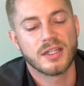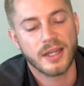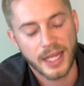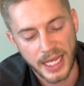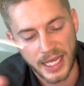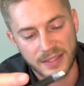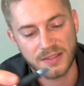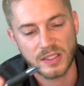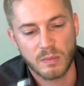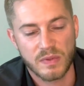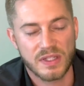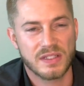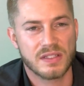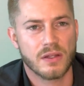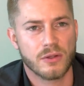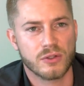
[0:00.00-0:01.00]
as some of
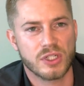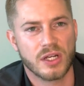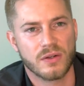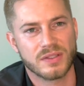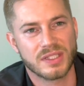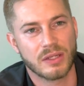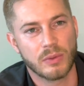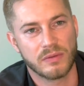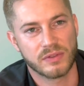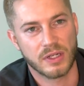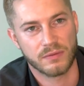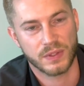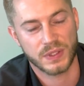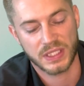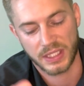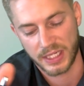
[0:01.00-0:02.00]
these other channels that we've
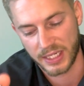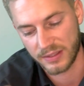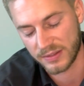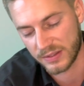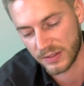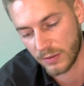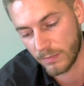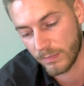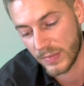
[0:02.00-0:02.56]
covered today. So